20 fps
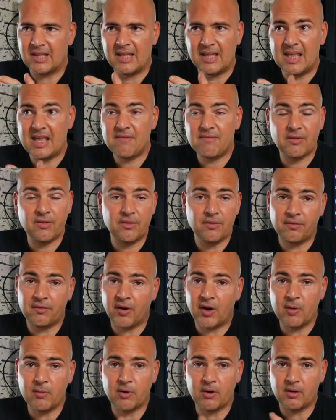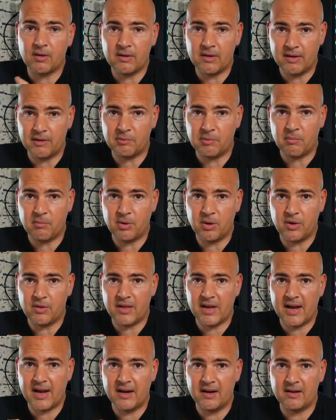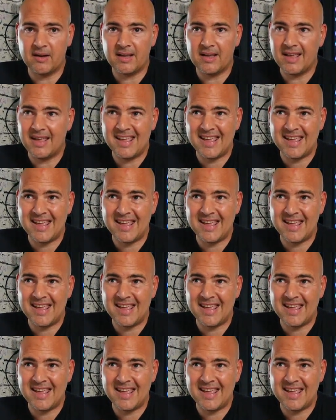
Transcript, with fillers: even the fibre that has been put down